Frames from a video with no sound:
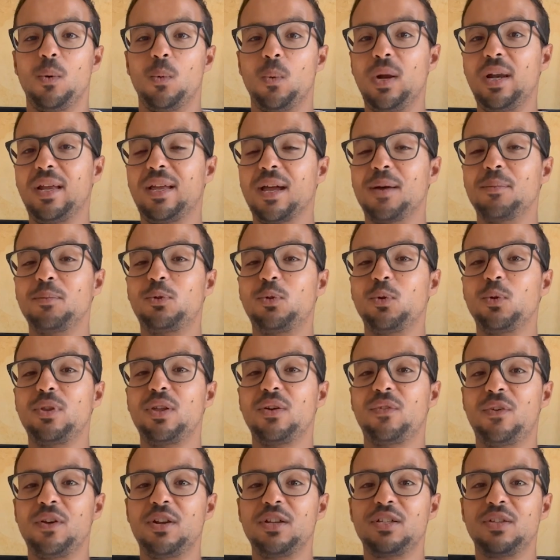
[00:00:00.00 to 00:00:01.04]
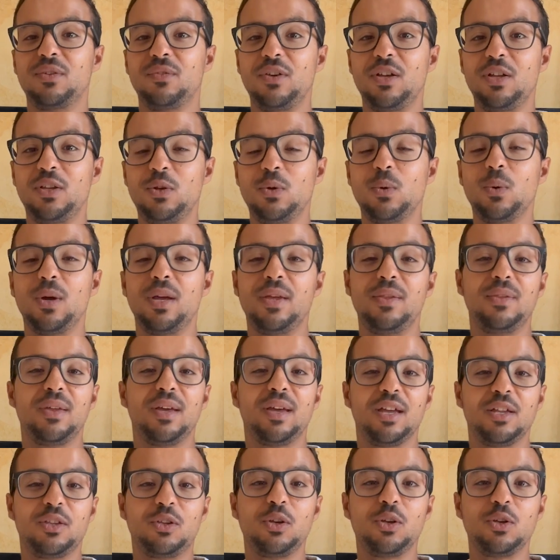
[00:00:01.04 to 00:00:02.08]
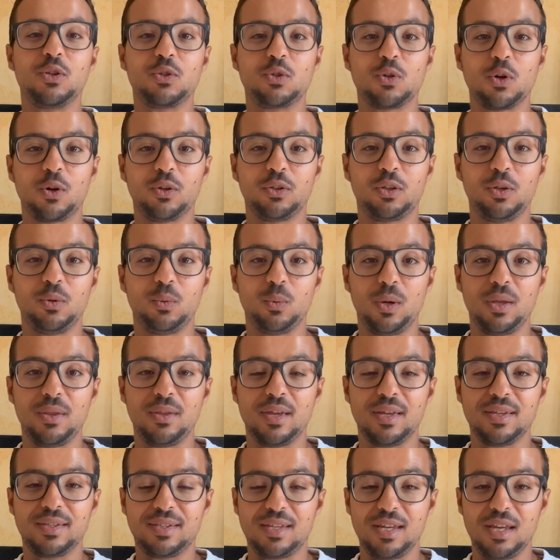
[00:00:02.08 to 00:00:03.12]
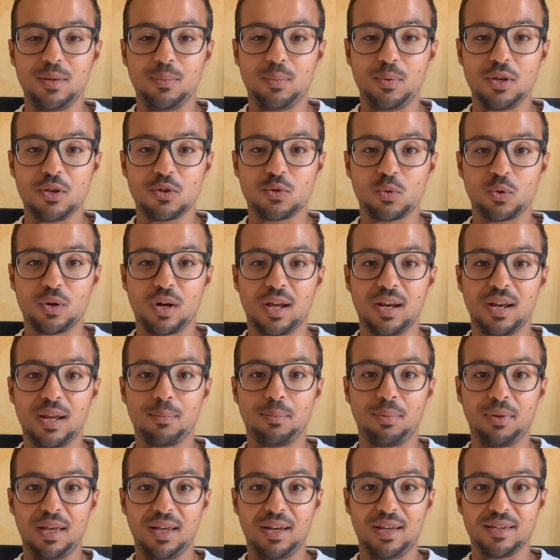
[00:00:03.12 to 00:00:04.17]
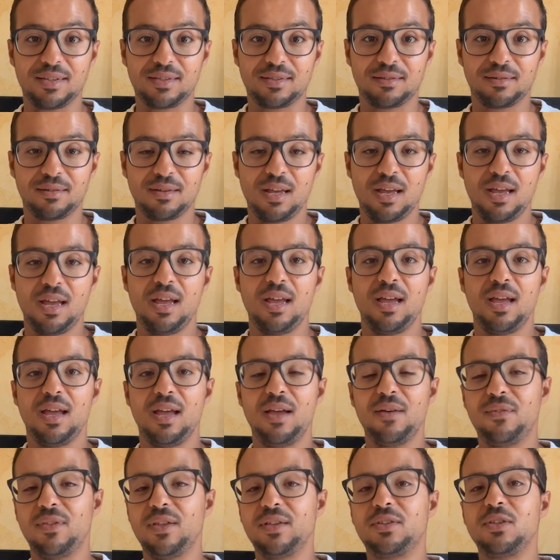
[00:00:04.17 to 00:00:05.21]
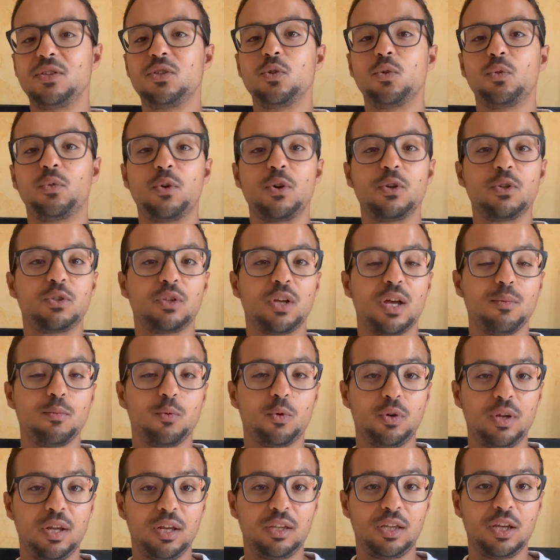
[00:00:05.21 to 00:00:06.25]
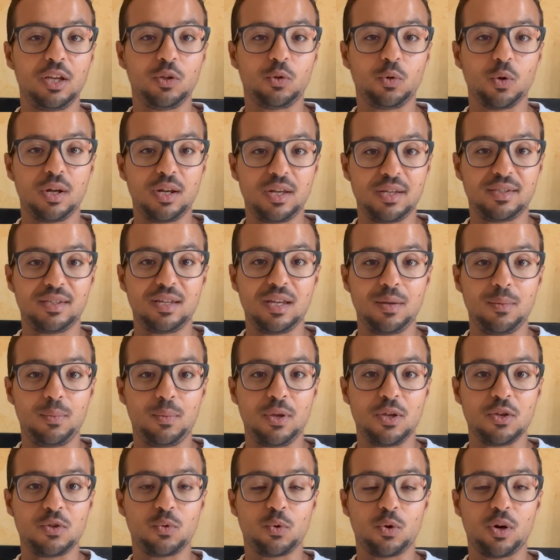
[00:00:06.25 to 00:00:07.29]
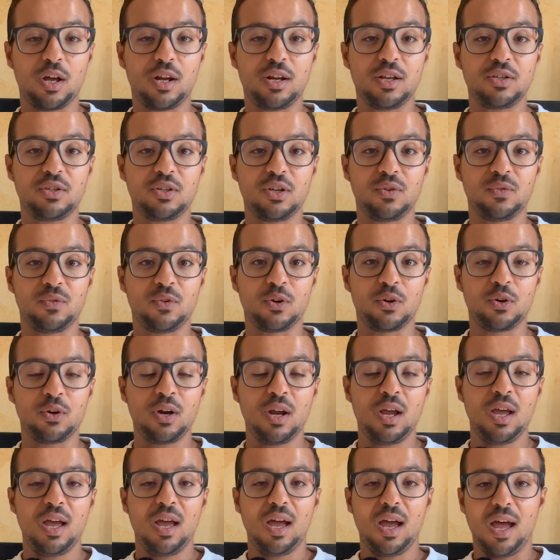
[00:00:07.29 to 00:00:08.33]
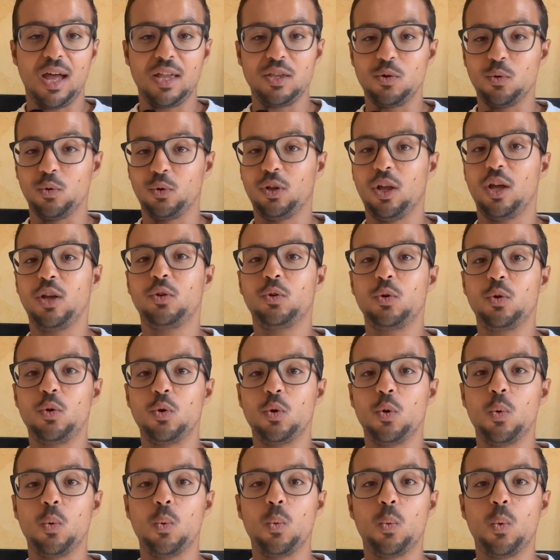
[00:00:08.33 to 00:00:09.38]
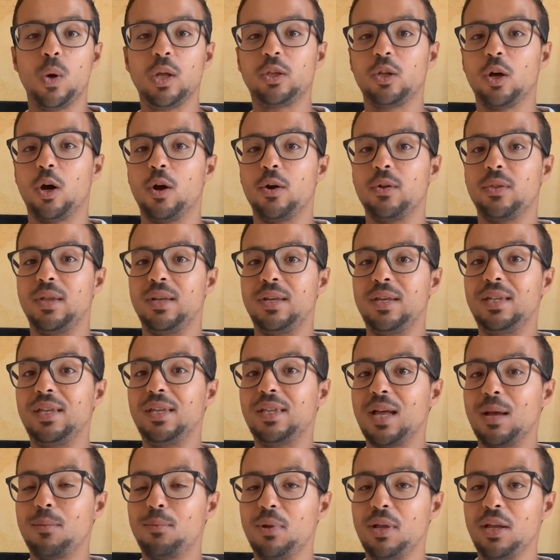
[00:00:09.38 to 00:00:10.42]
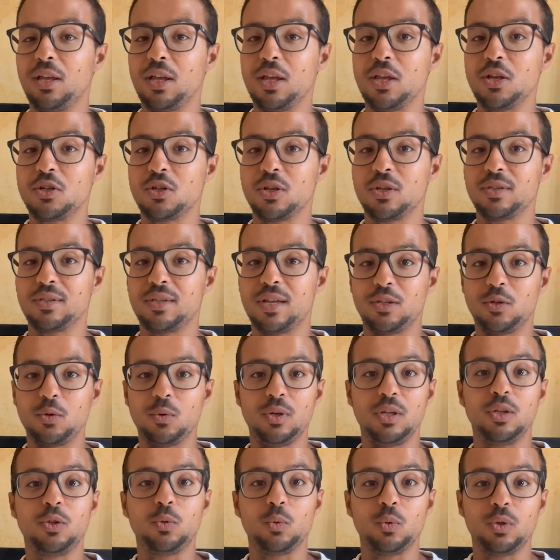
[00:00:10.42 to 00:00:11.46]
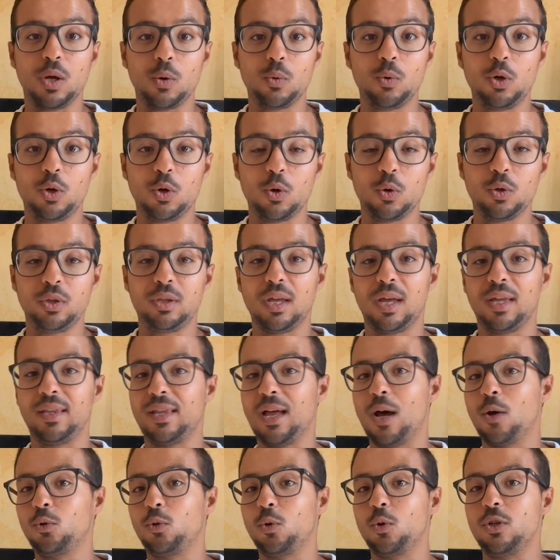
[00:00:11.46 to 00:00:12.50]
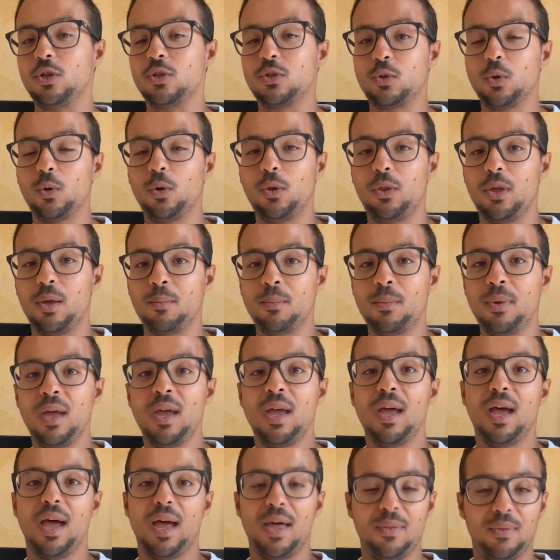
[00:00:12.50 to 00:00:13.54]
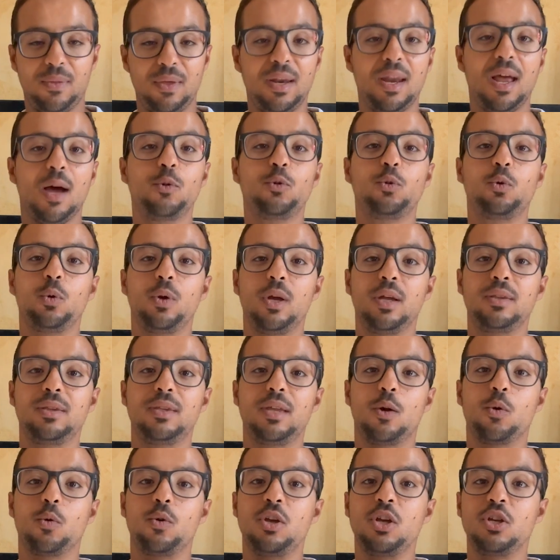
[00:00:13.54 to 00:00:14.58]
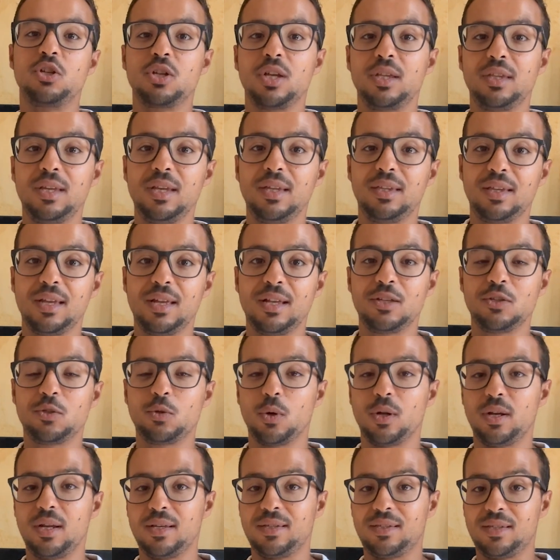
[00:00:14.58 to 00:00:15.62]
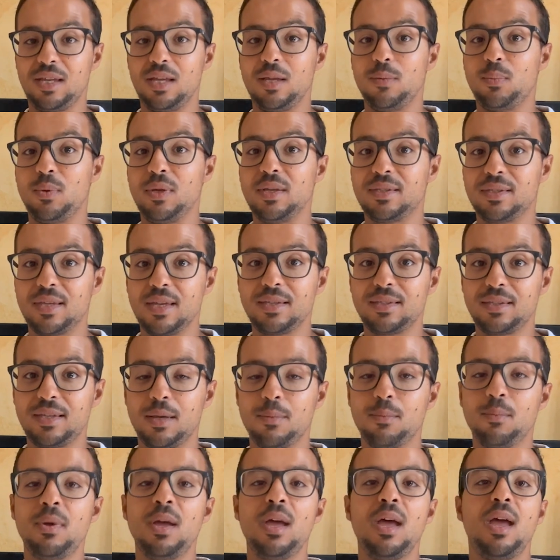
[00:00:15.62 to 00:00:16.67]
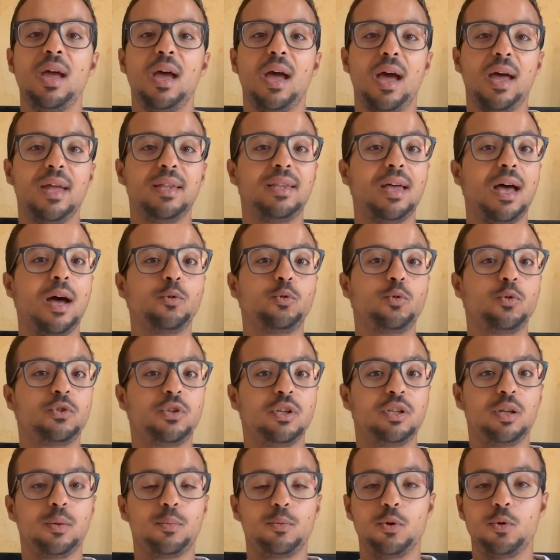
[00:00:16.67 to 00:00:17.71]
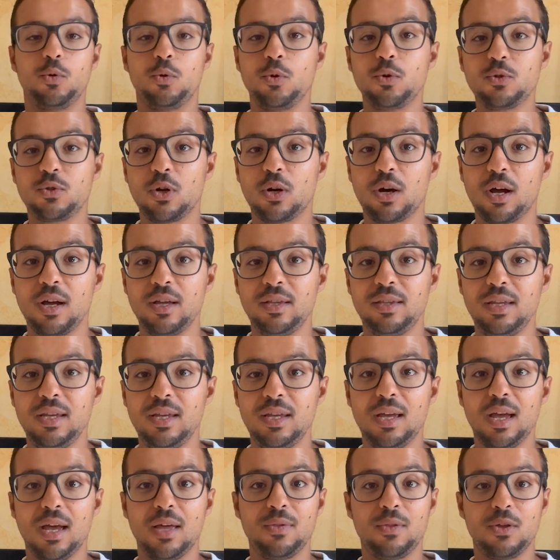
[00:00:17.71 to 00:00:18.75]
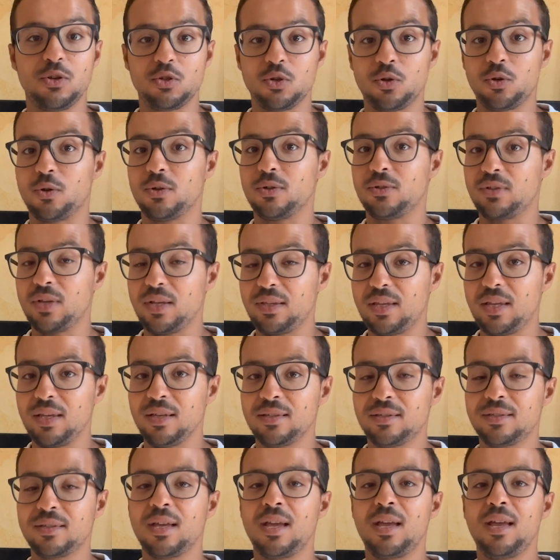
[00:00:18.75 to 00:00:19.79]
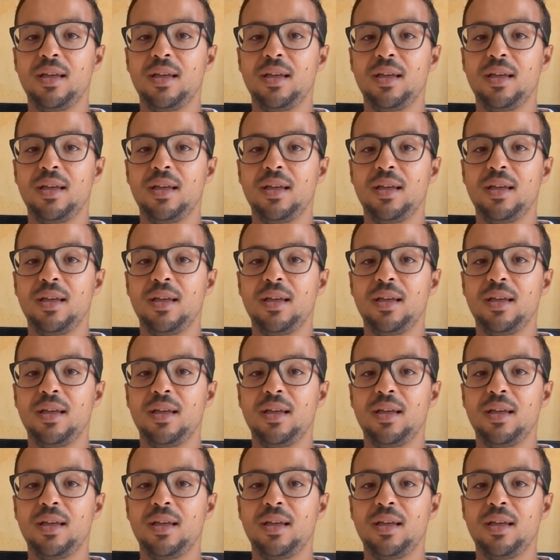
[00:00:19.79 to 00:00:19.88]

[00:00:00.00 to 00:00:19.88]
Welcome to the first video in the Getting Started with SAP S4HANA playlist. If this is your first time connecting to an SAP S4HANA server and you would like to know what are the needed applications that you need to download and how to install them and then how to get the connection details to an SAP system and how to set up your user ID and the general settings,